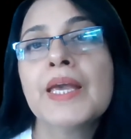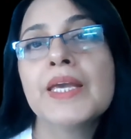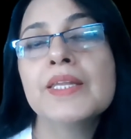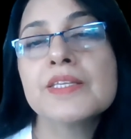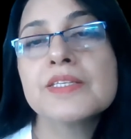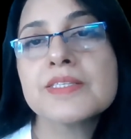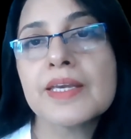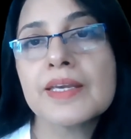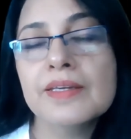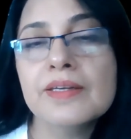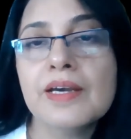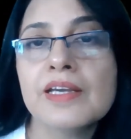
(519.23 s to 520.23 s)
In the
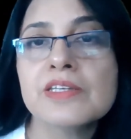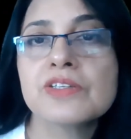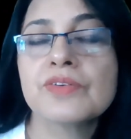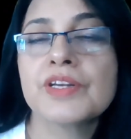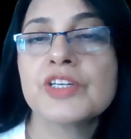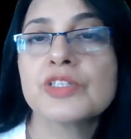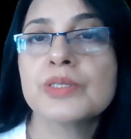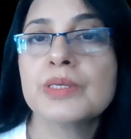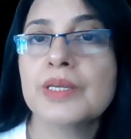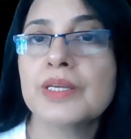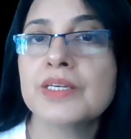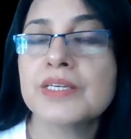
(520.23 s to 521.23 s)
second
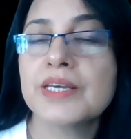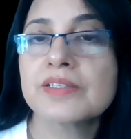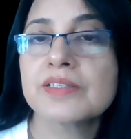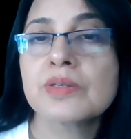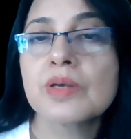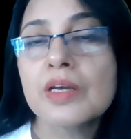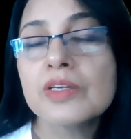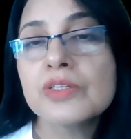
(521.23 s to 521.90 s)
iteration, index